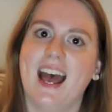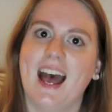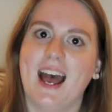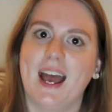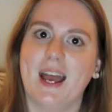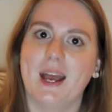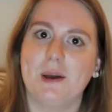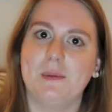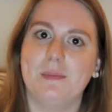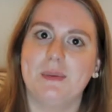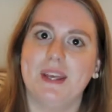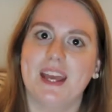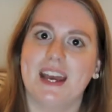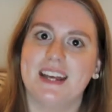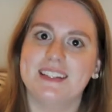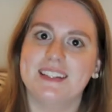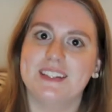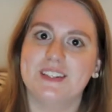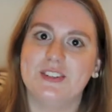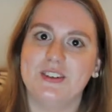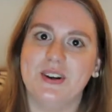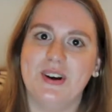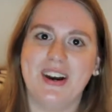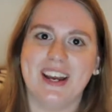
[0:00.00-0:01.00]
I hope you guys
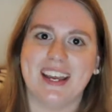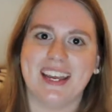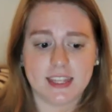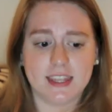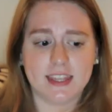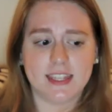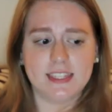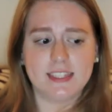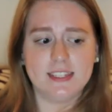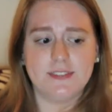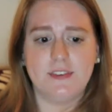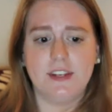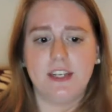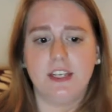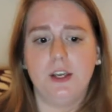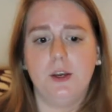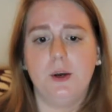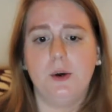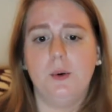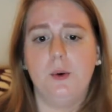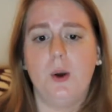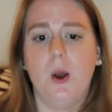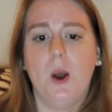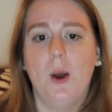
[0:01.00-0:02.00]
enjoy. This
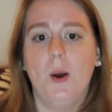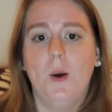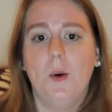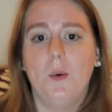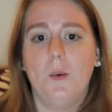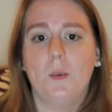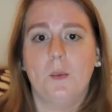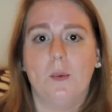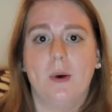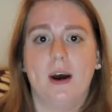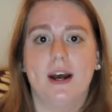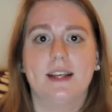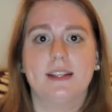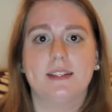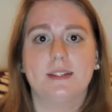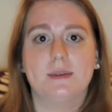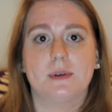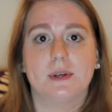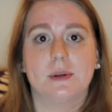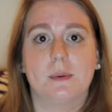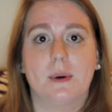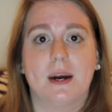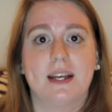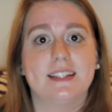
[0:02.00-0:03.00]
video was
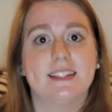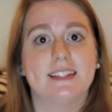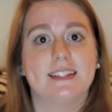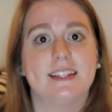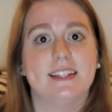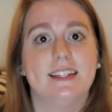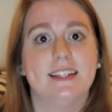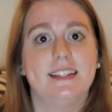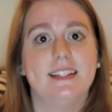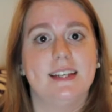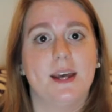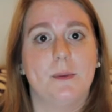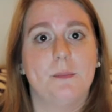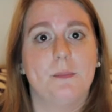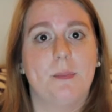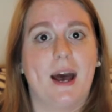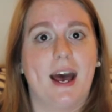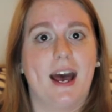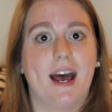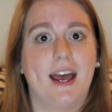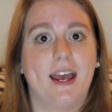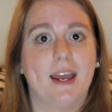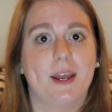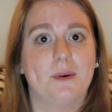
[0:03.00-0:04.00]
requested
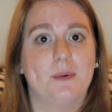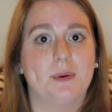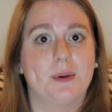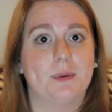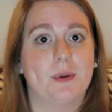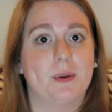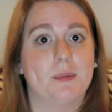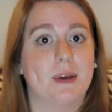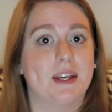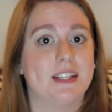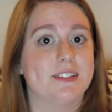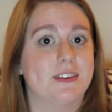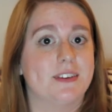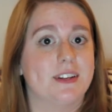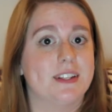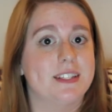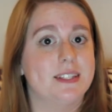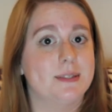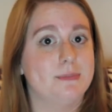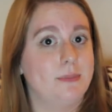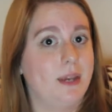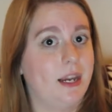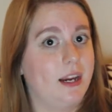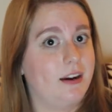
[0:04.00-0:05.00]
by one of my best
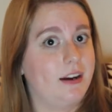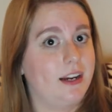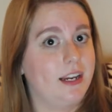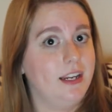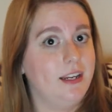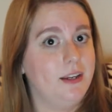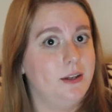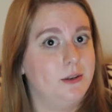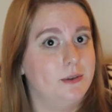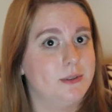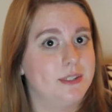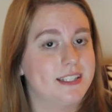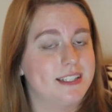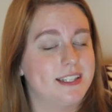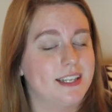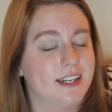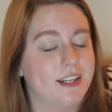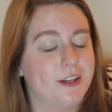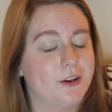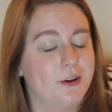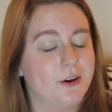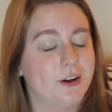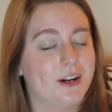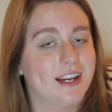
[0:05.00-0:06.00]
friends, Mary, who is
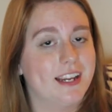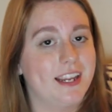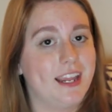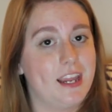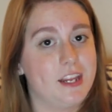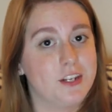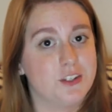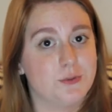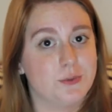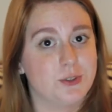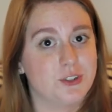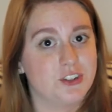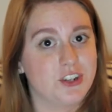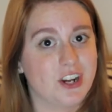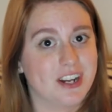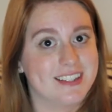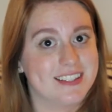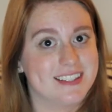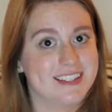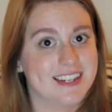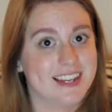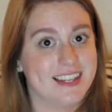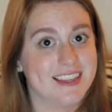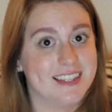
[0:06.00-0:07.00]
getting her engagement
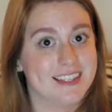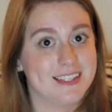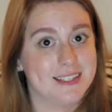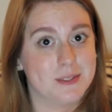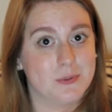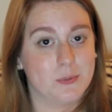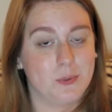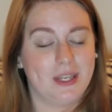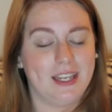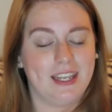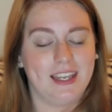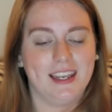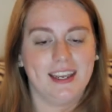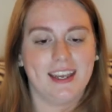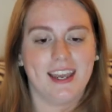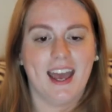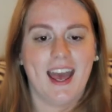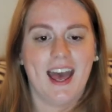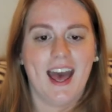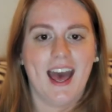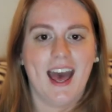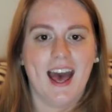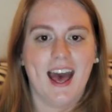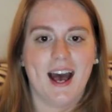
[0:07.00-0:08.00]
shots done this week.
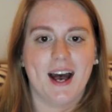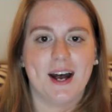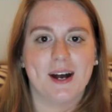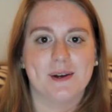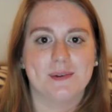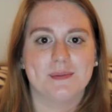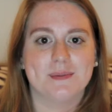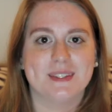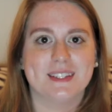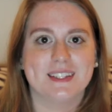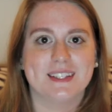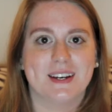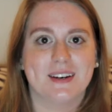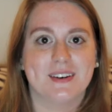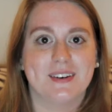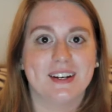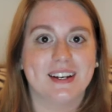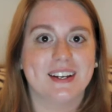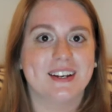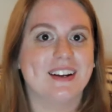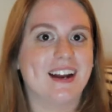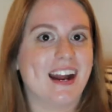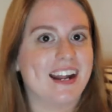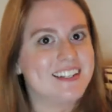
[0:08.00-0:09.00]
So
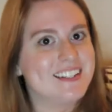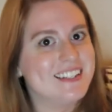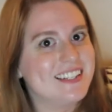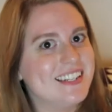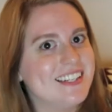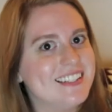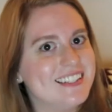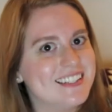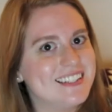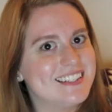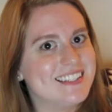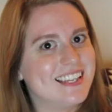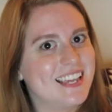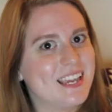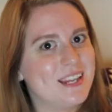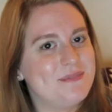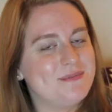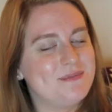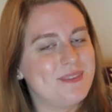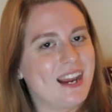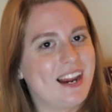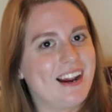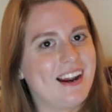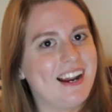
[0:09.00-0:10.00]
congratulations
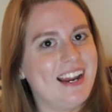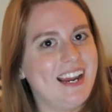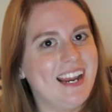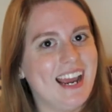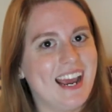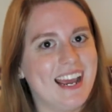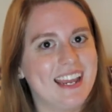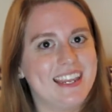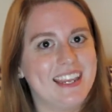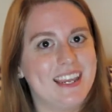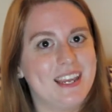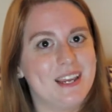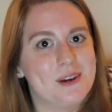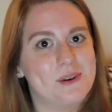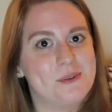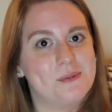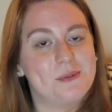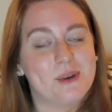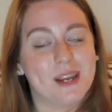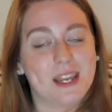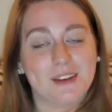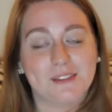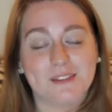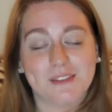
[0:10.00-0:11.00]
again, Mary. I can't
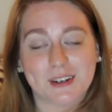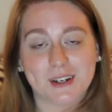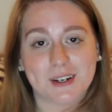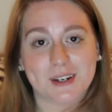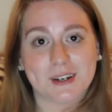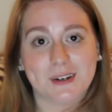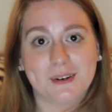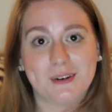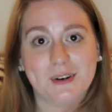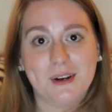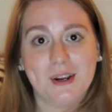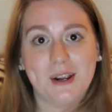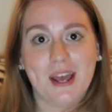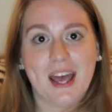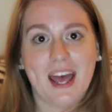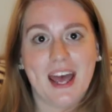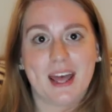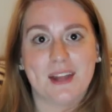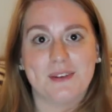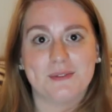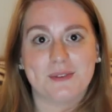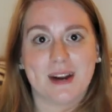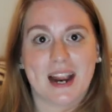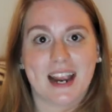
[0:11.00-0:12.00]
wait for you
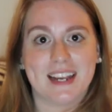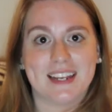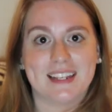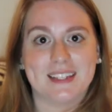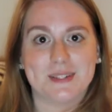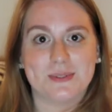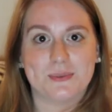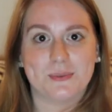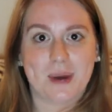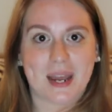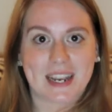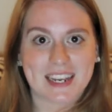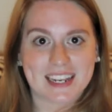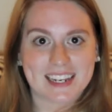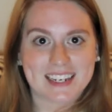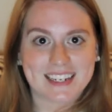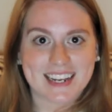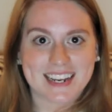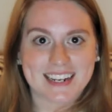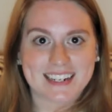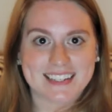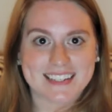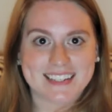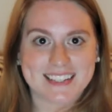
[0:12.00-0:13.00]
and Ryan's wedding
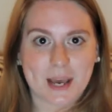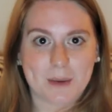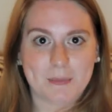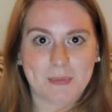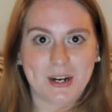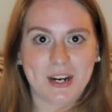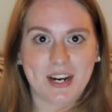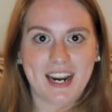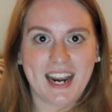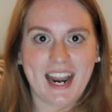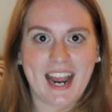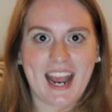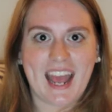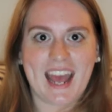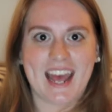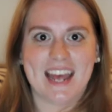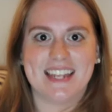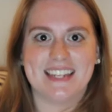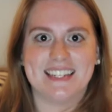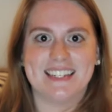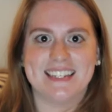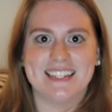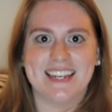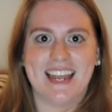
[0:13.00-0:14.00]
next summer,
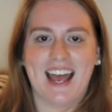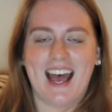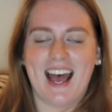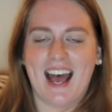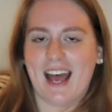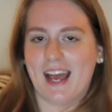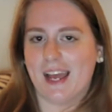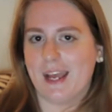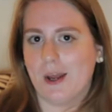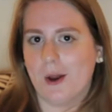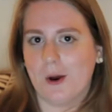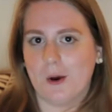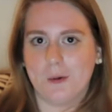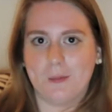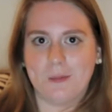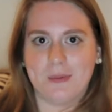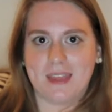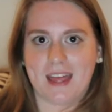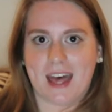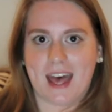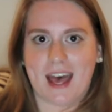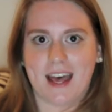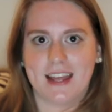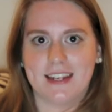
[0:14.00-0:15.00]
and I hope
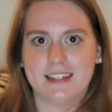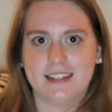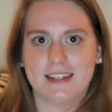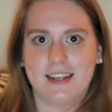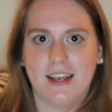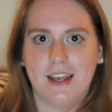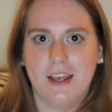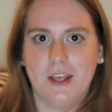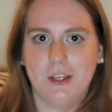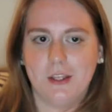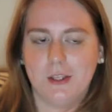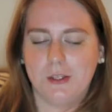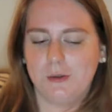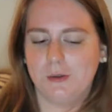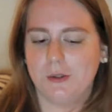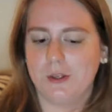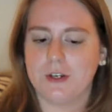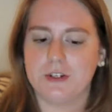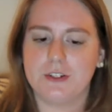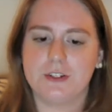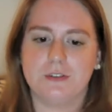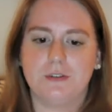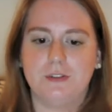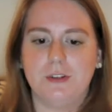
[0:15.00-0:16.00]
that you
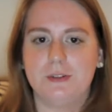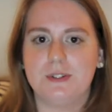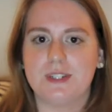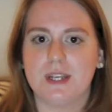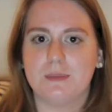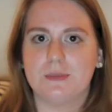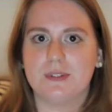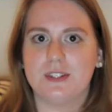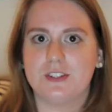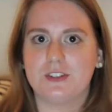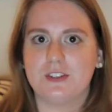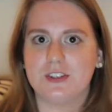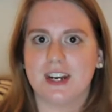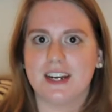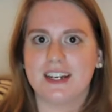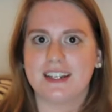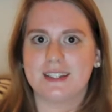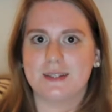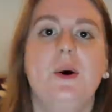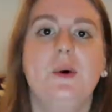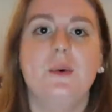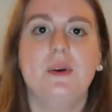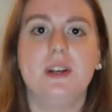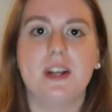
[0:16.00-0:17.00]
learned a few tips and
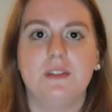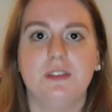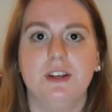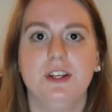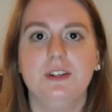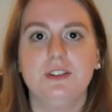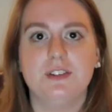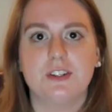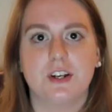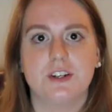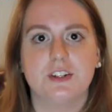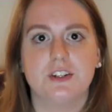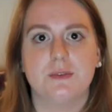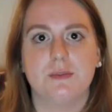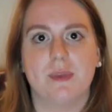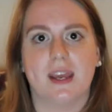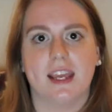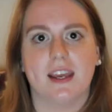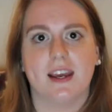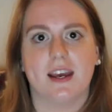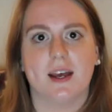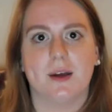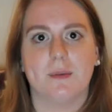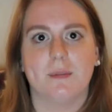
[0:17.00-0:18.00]
tricks. Whenever you start your
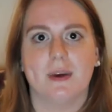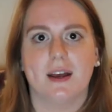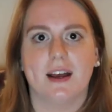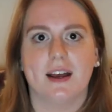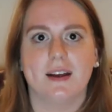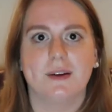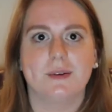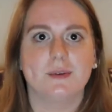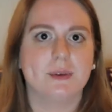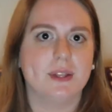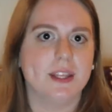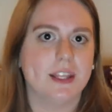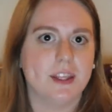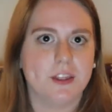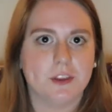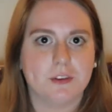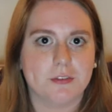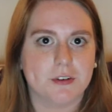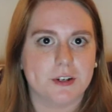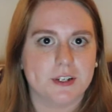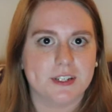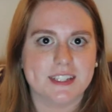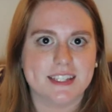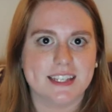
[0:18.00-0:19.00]
makeup, really the
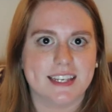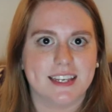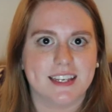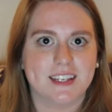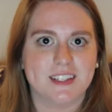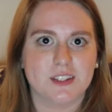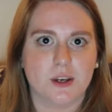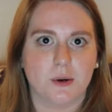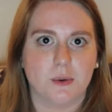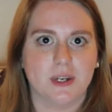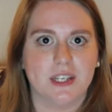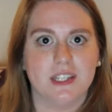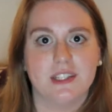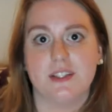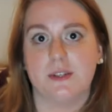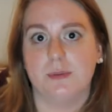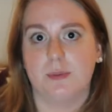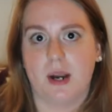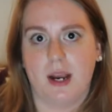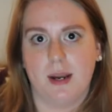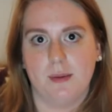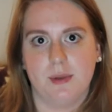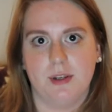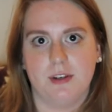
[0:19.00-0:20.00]
first thing is always to
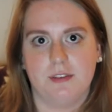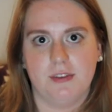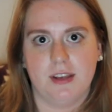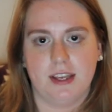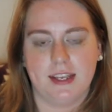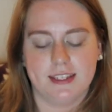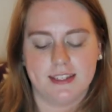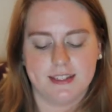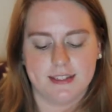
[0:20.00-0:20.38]
prime your face.